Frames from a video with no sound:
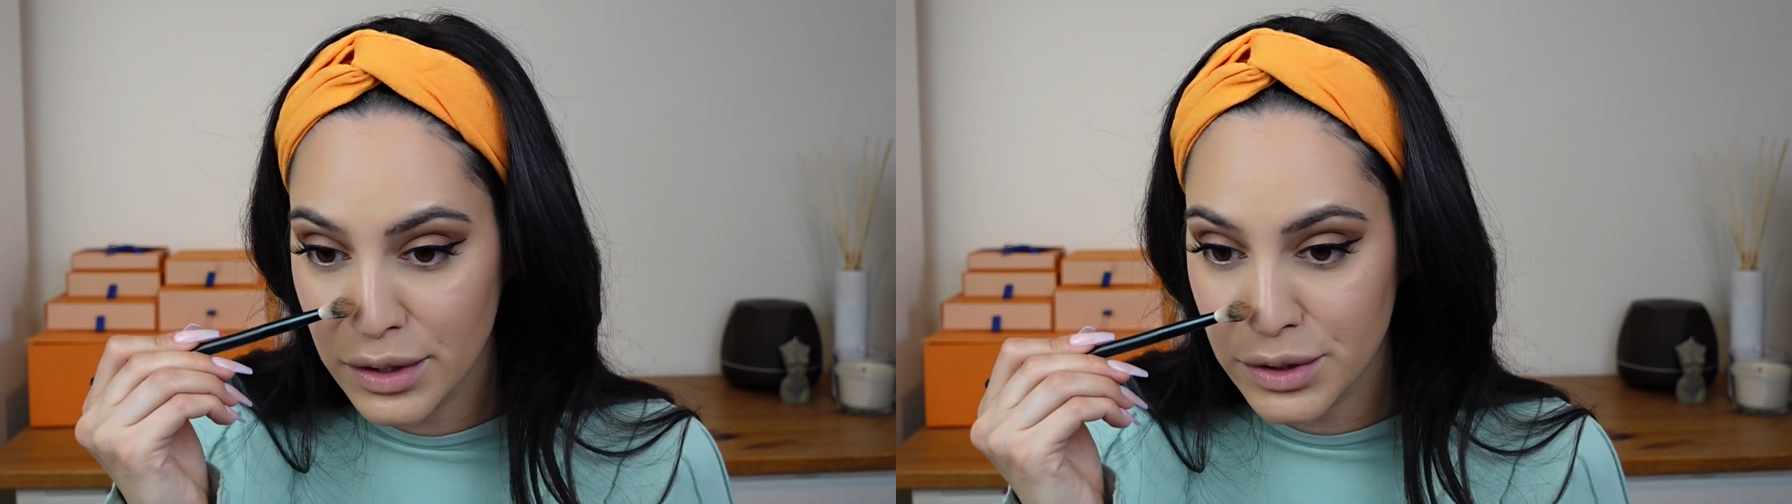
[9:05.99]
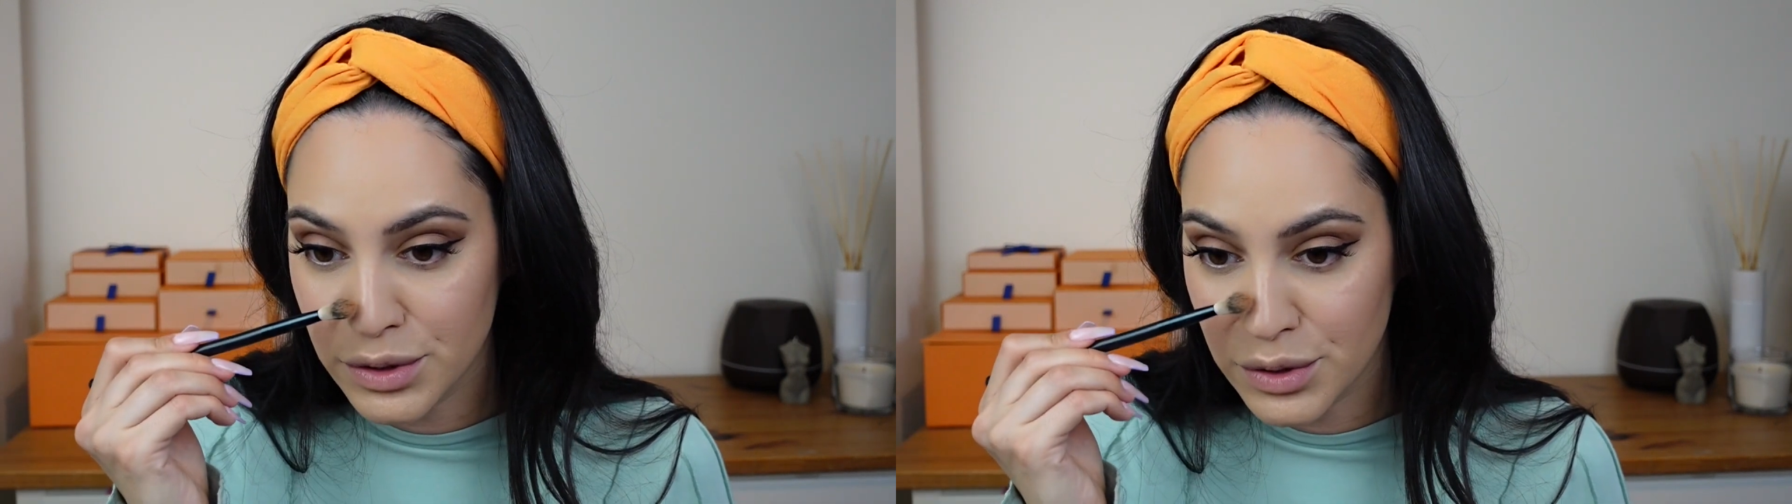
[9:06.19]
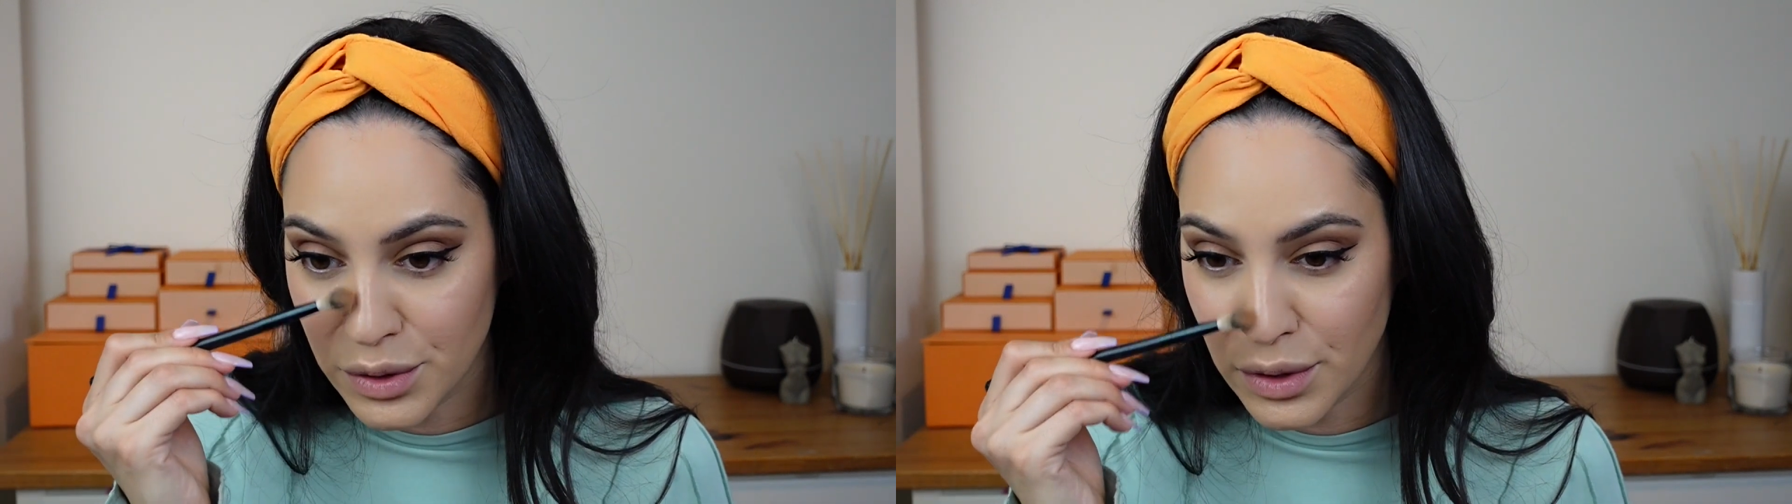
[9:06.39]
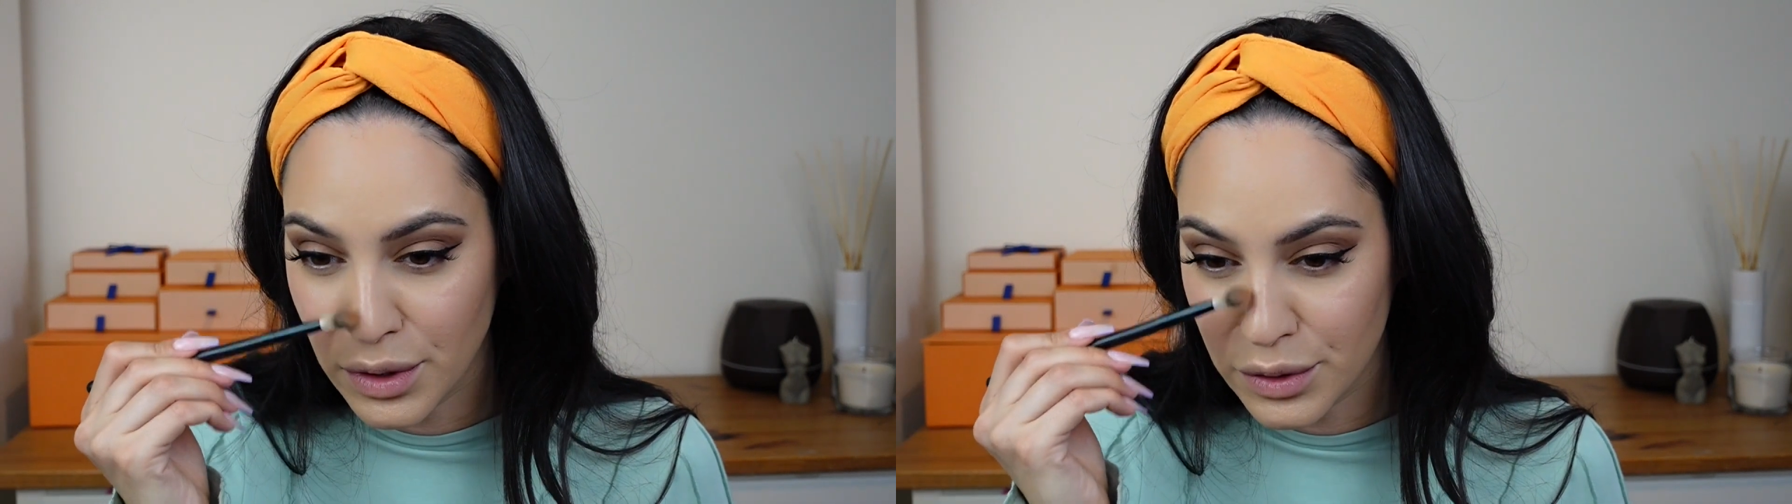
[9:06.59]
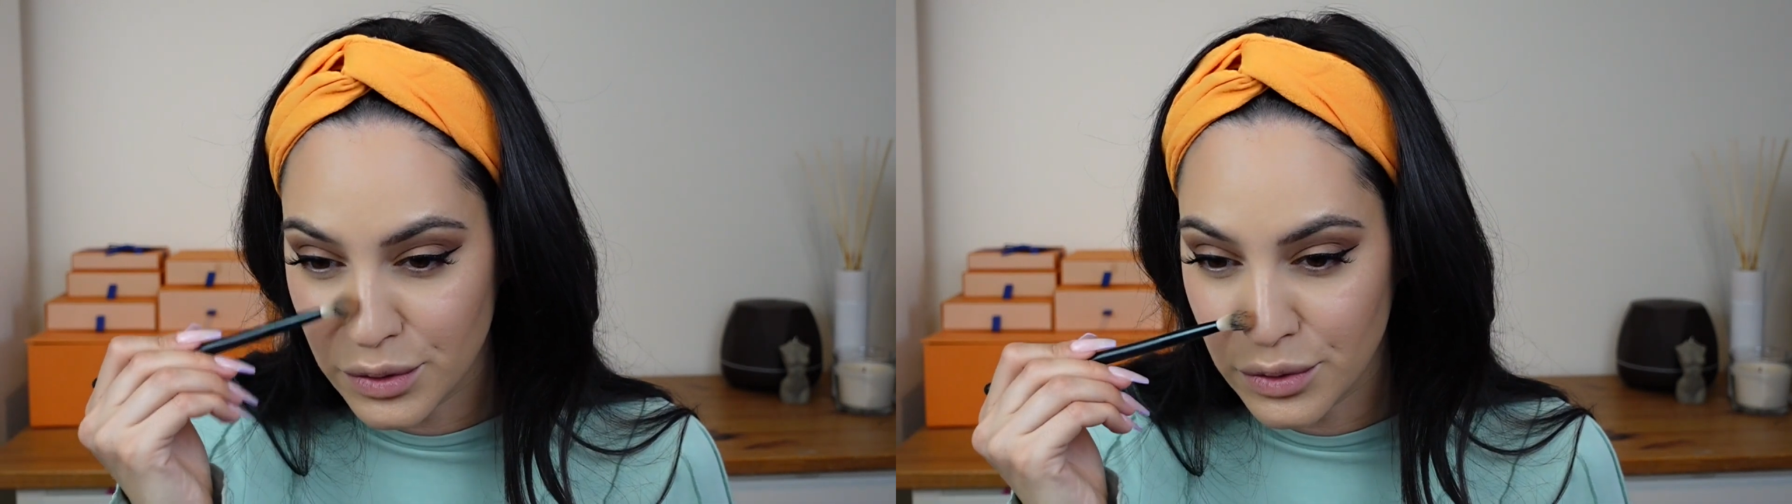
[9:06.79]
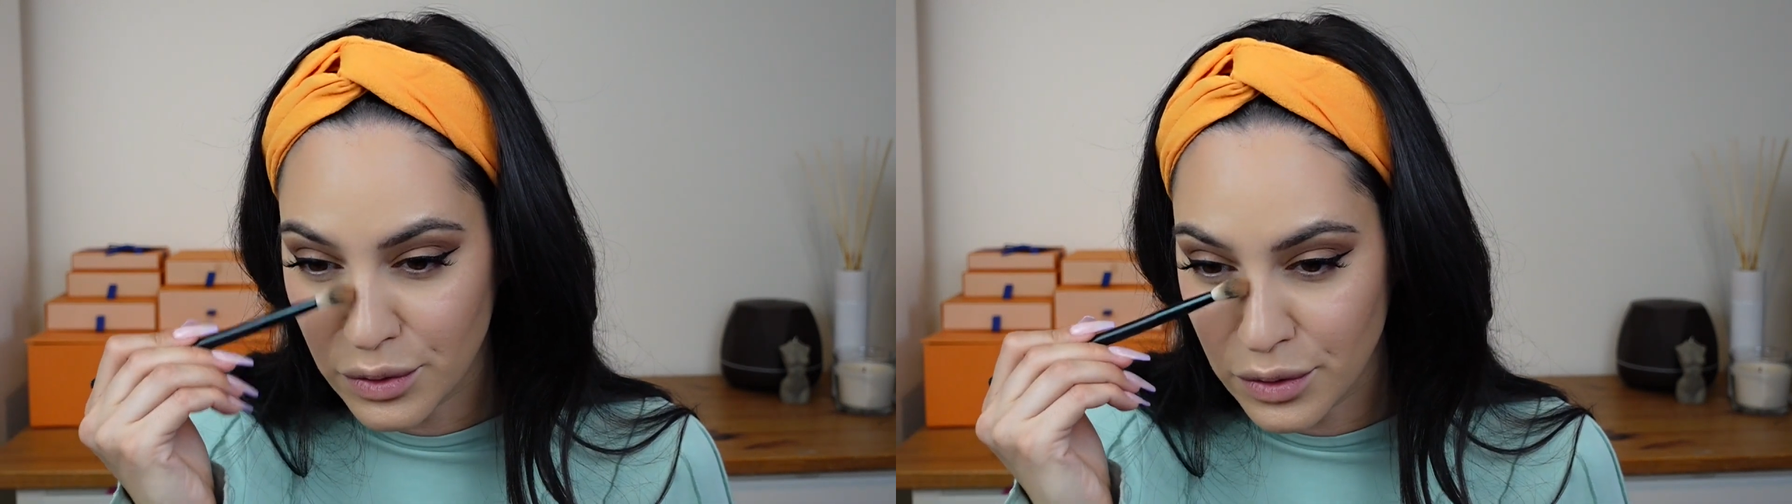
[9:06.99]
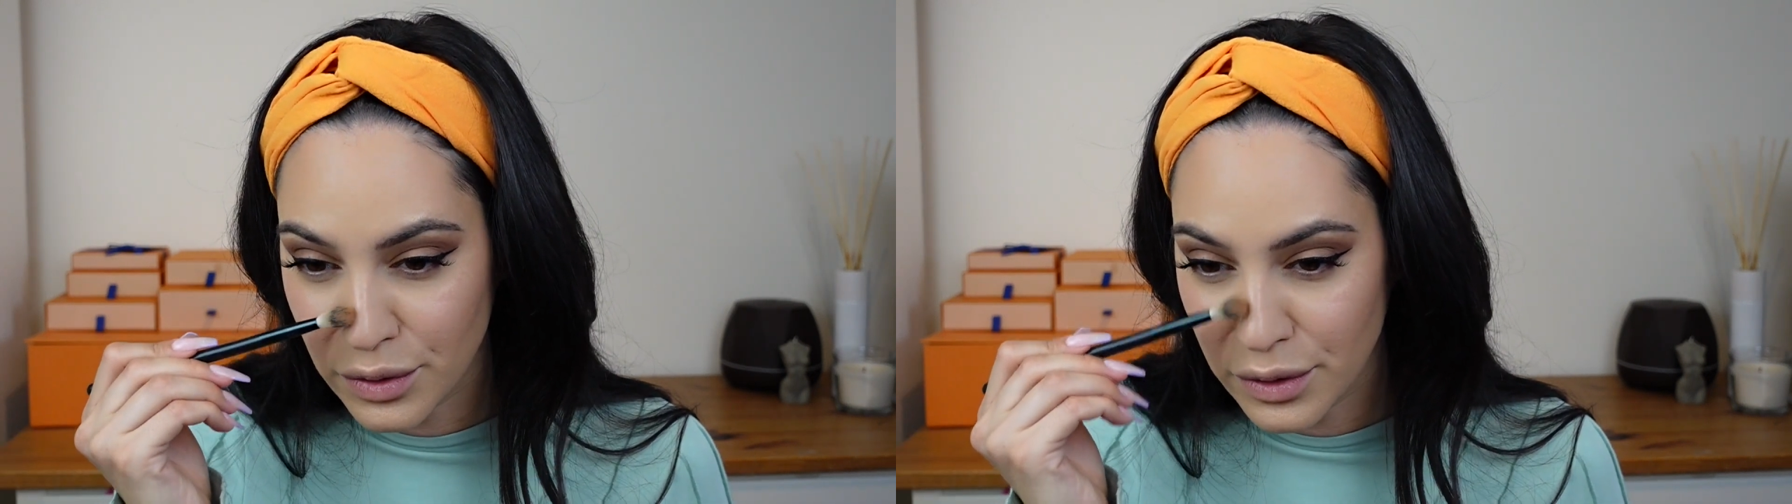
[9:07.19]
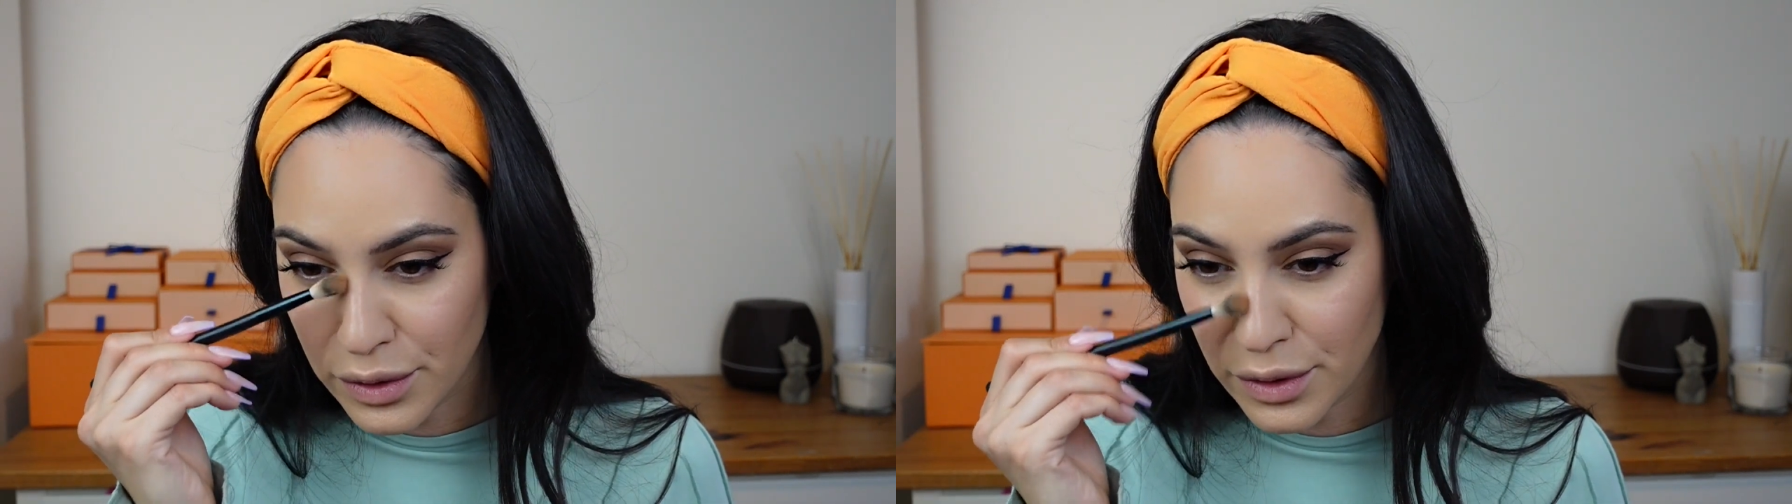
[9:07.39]
just to
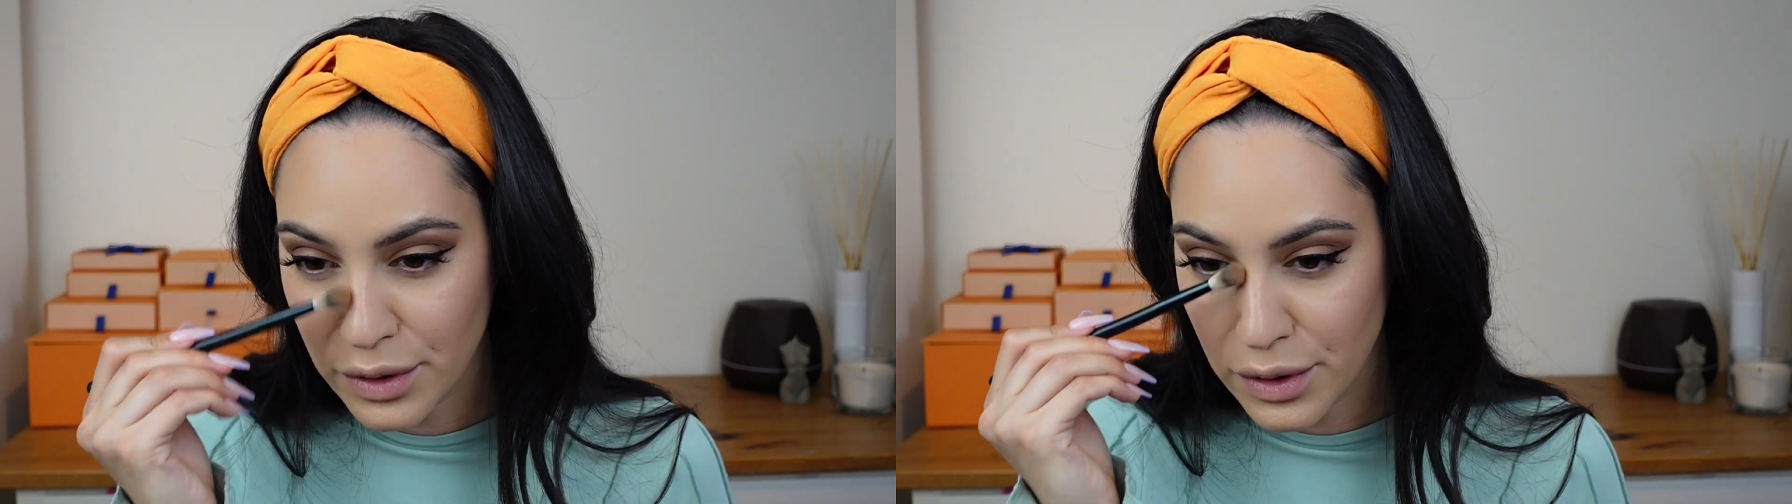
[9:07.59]
contour the